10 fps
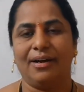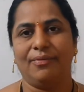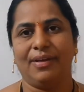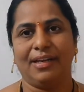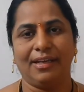
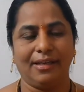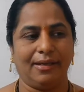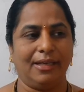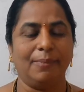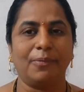
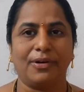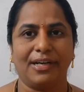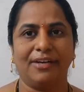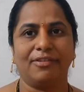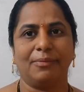very
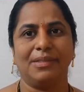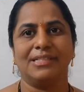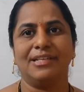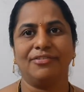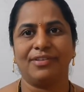important, from this
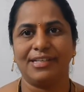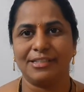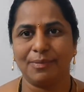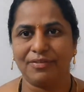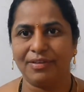
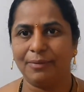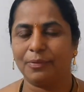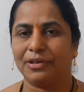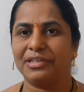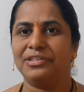difference between
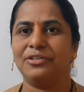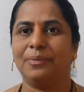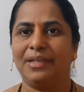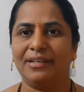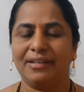
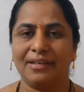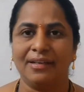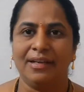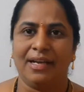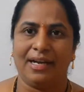potentiometer
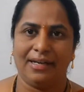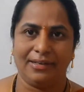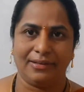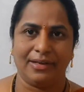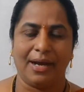and
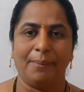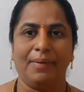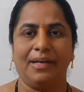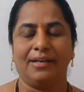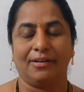
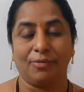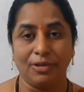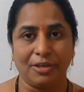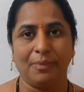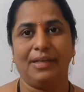ammeter,
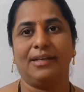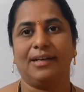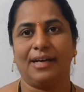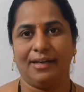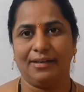voltmeter
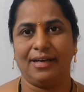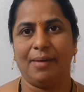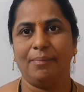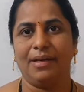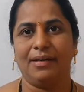and
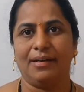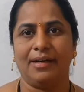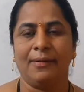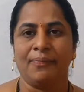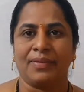
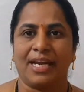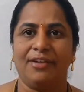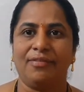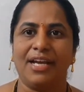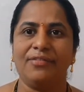ammeter,
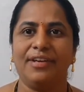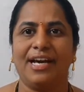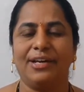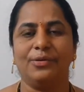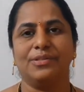and why we
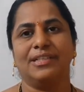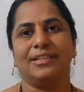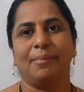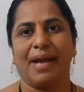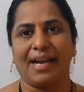are using
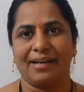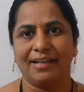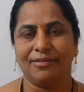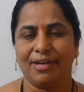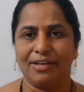the
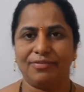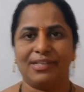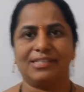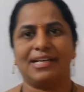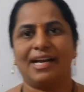manganese wire
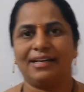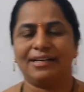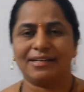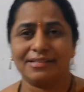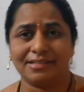for
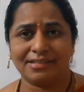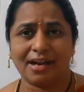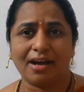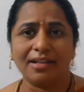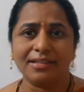standard resistance.
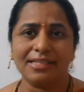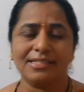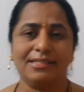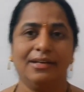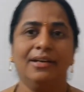All these